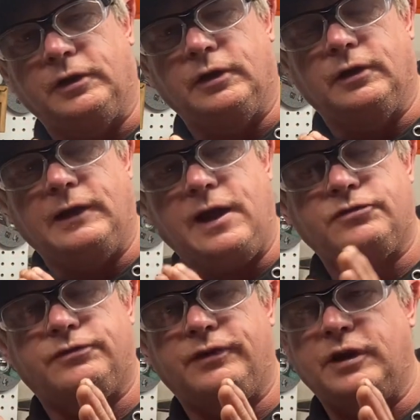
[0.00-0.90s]
the
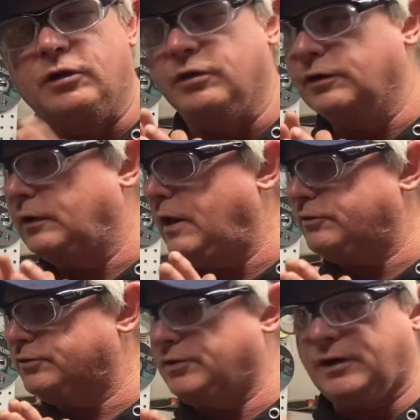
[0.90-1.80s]
last video, the
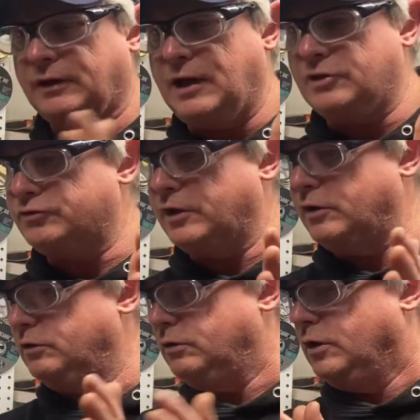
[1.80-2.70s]
last second last
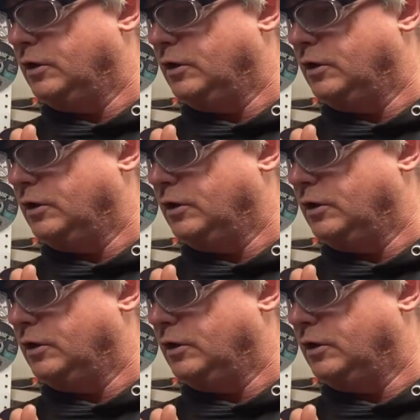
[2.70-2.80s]
video,